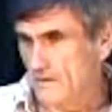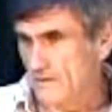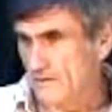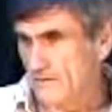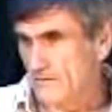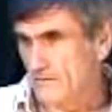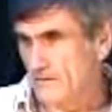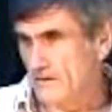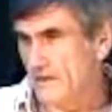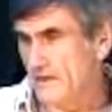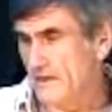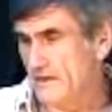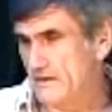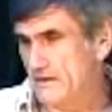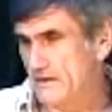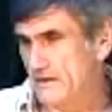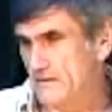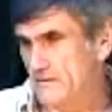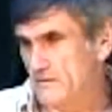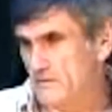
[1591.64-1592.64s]
Many
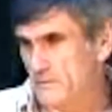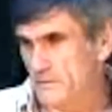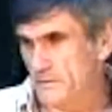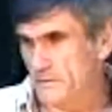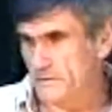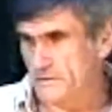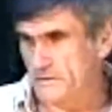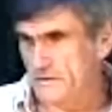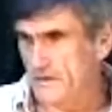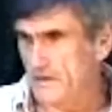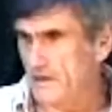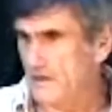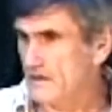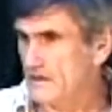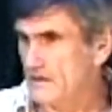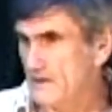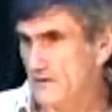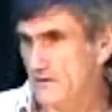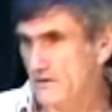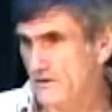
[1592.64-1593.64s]
times people say, yes,
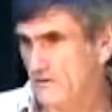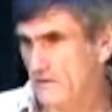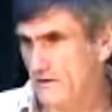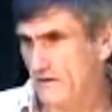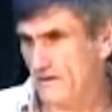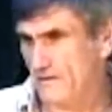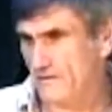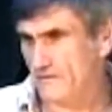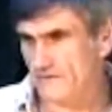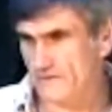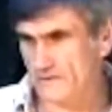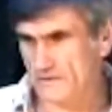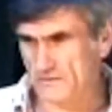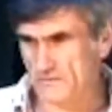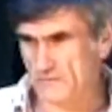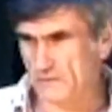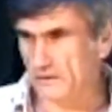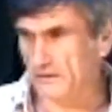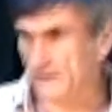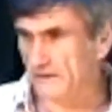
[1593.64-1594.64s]
how do you have this
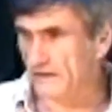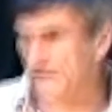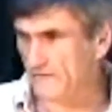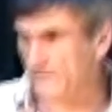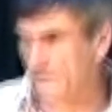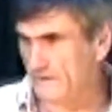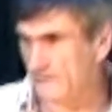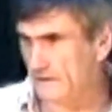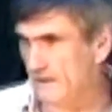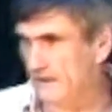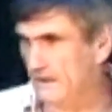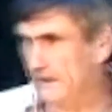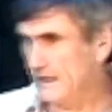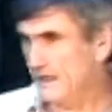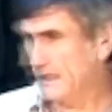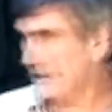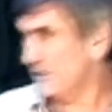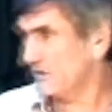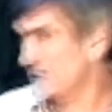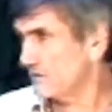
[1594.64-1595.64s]
belief in the innate
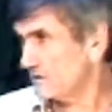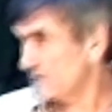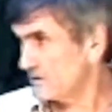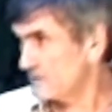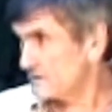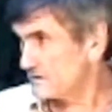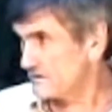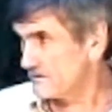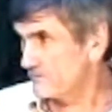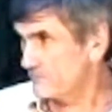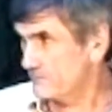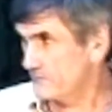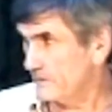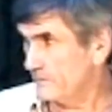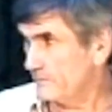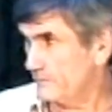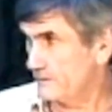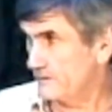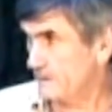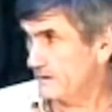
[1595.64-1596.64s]
goodness of
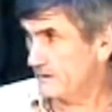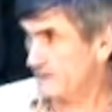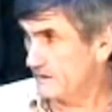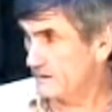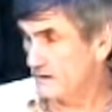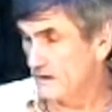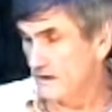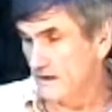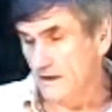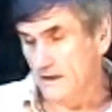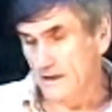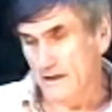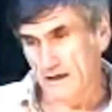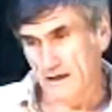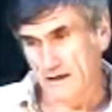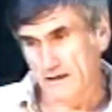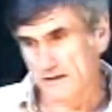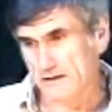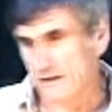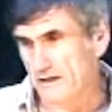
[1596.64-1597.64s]
people? And I
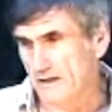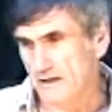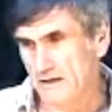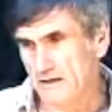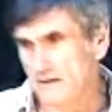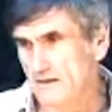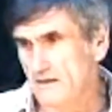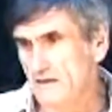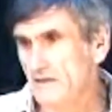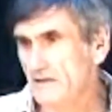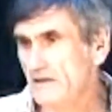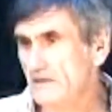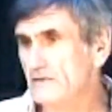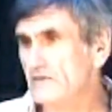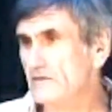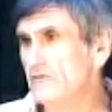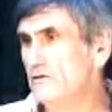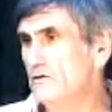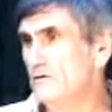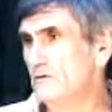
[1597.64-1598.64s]
say it has nothing to
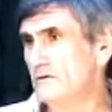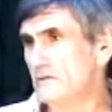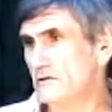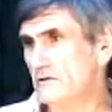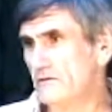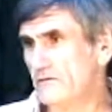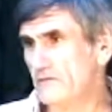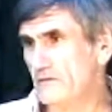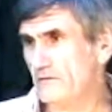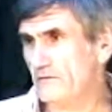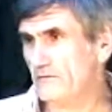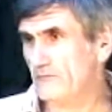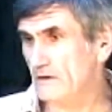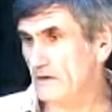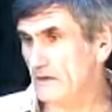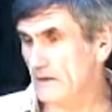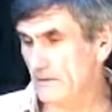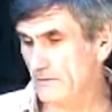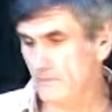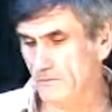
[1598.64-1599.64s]
do with
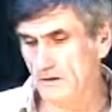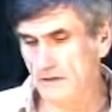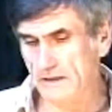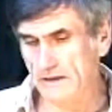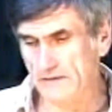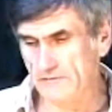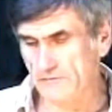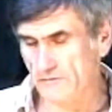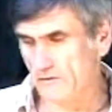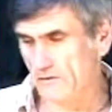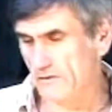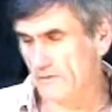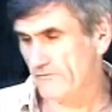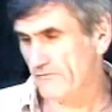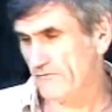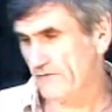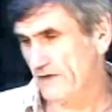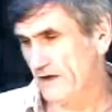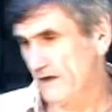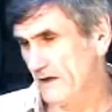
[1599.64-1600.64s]
a belief or a
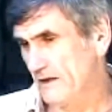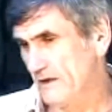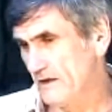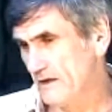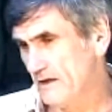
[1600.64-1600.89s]
faith.